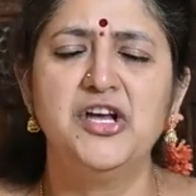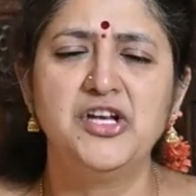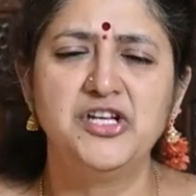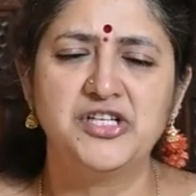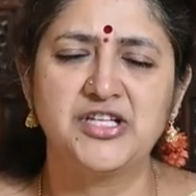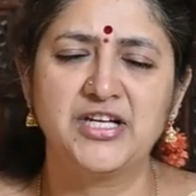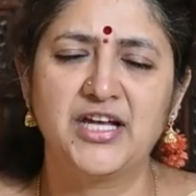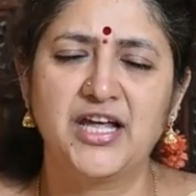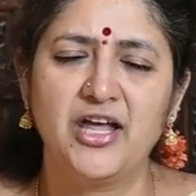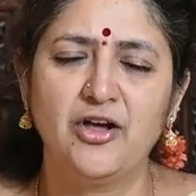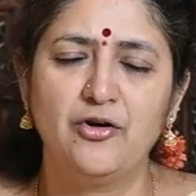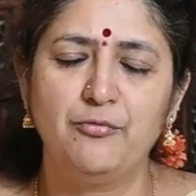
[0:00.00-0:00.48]

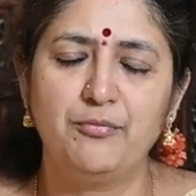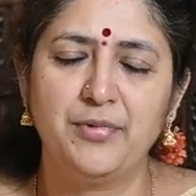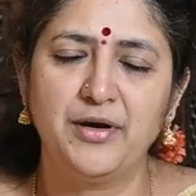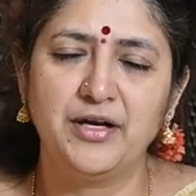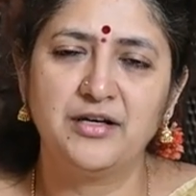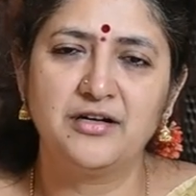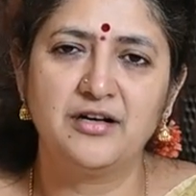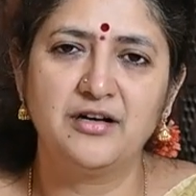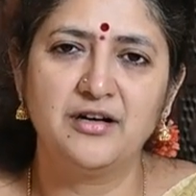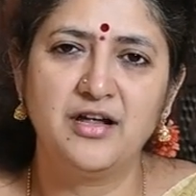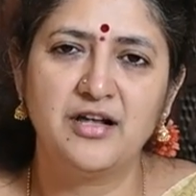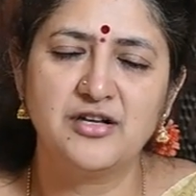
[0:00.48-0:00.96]
She gave
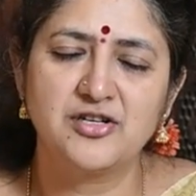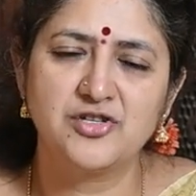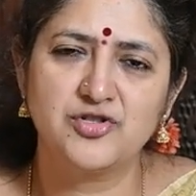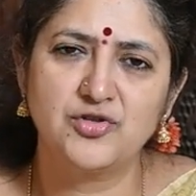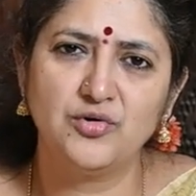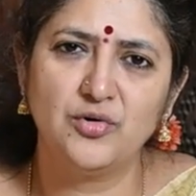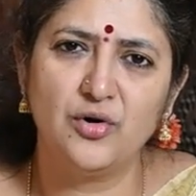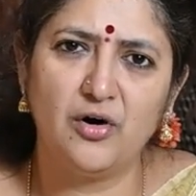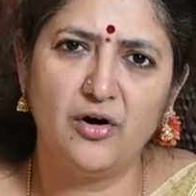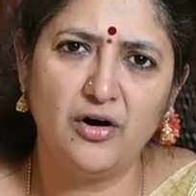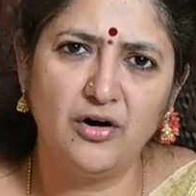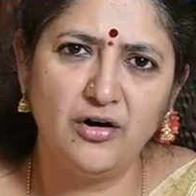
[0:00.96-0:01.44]
patronage
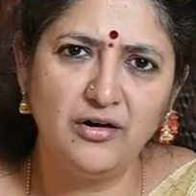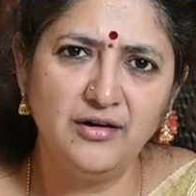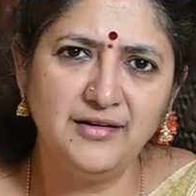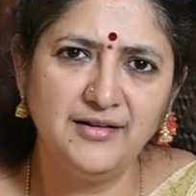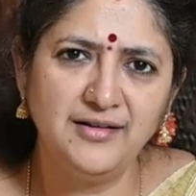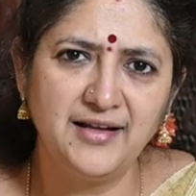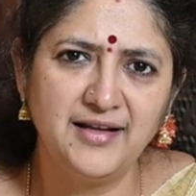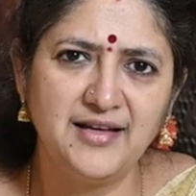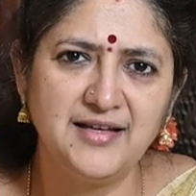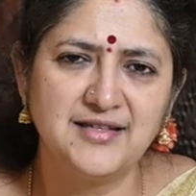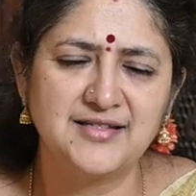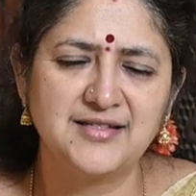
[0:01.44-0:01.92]
to
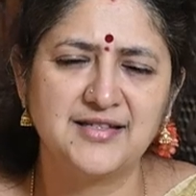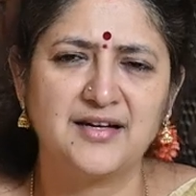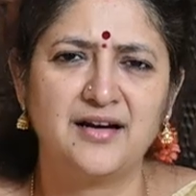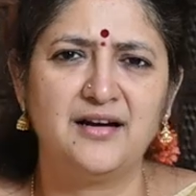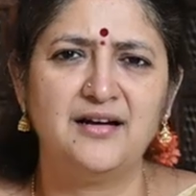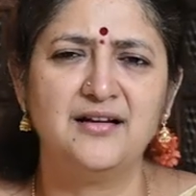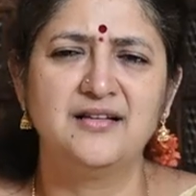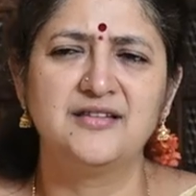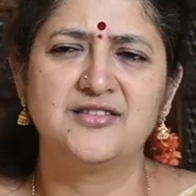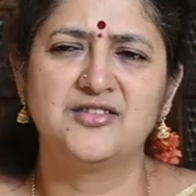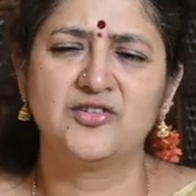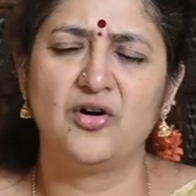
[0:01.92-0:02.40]
all these
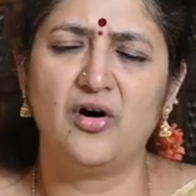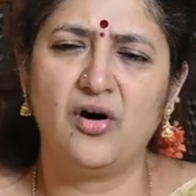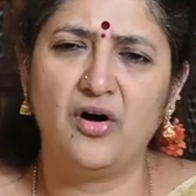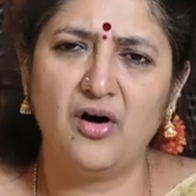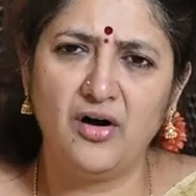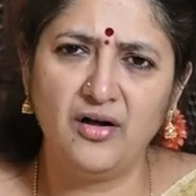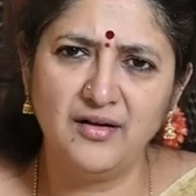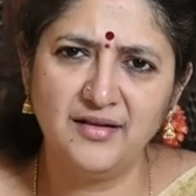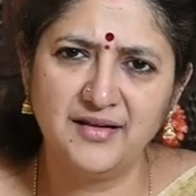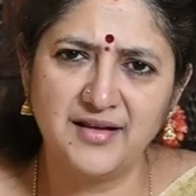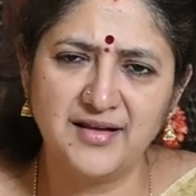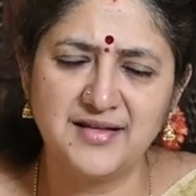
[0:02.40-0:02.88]
cults,
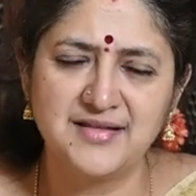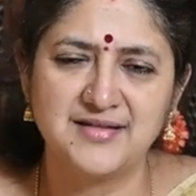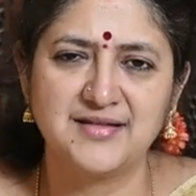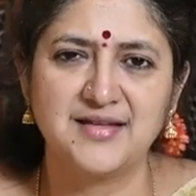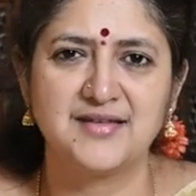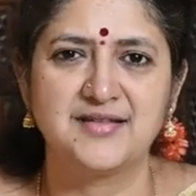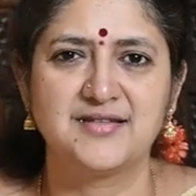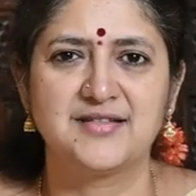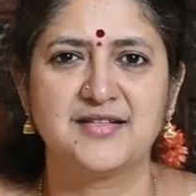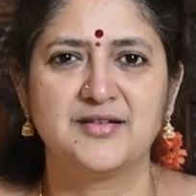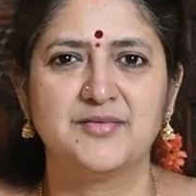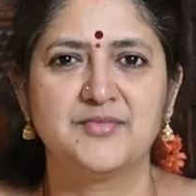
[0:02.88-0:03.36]
all these
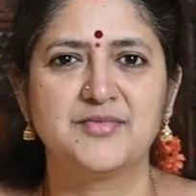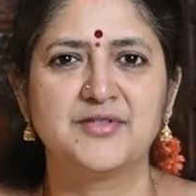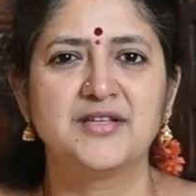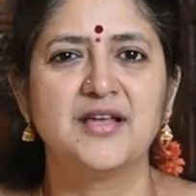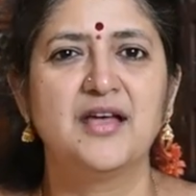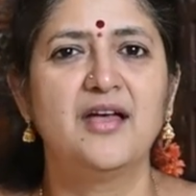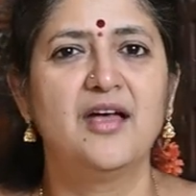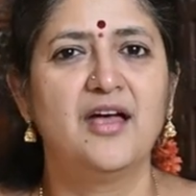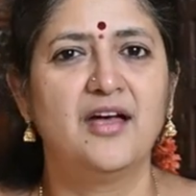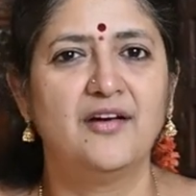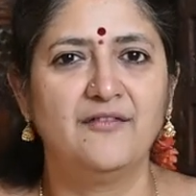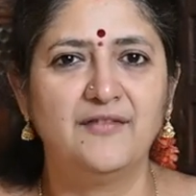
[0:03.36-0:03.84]
systems
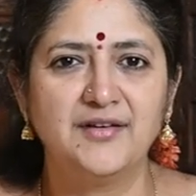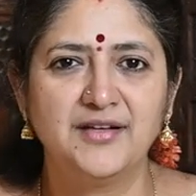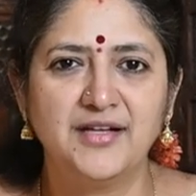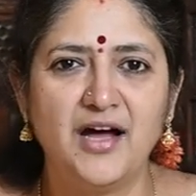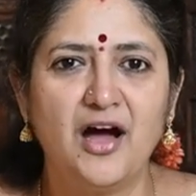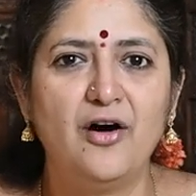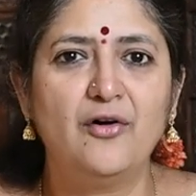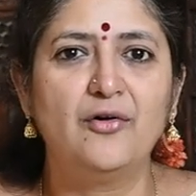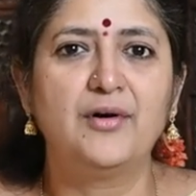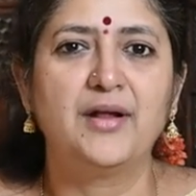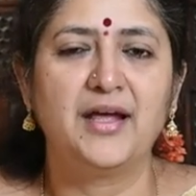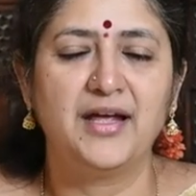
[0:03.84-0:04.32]

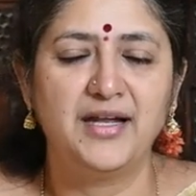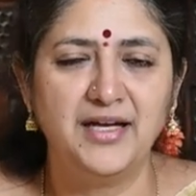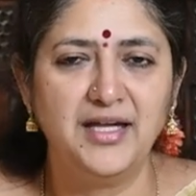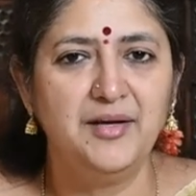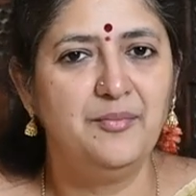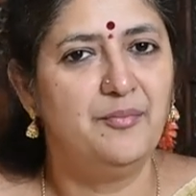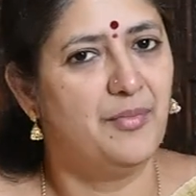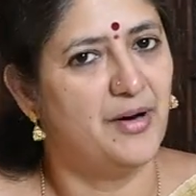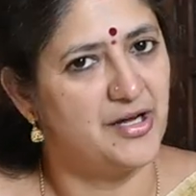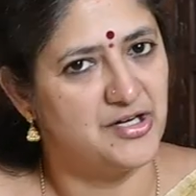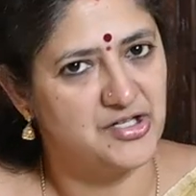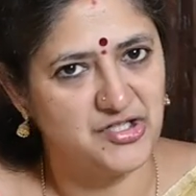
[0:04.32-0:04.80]
without
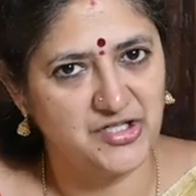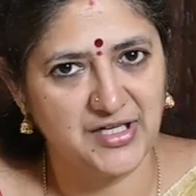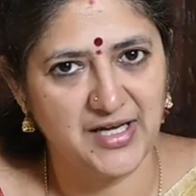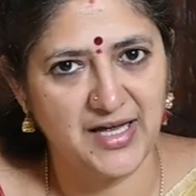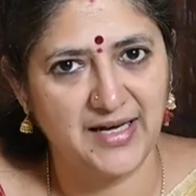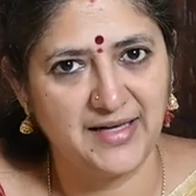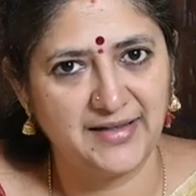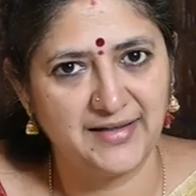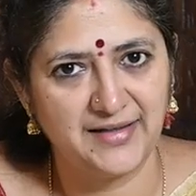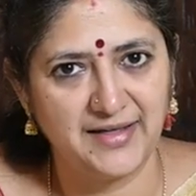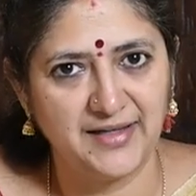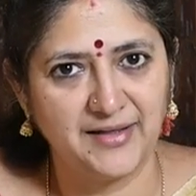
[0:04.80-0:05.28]
any
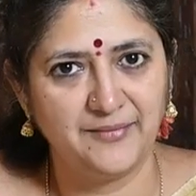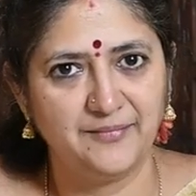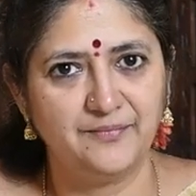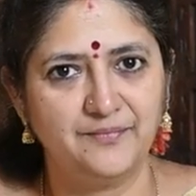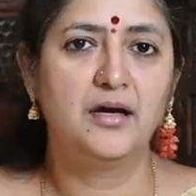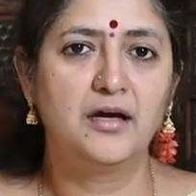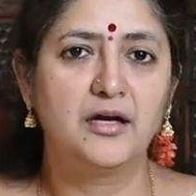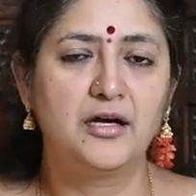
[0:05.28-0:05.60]
partiality.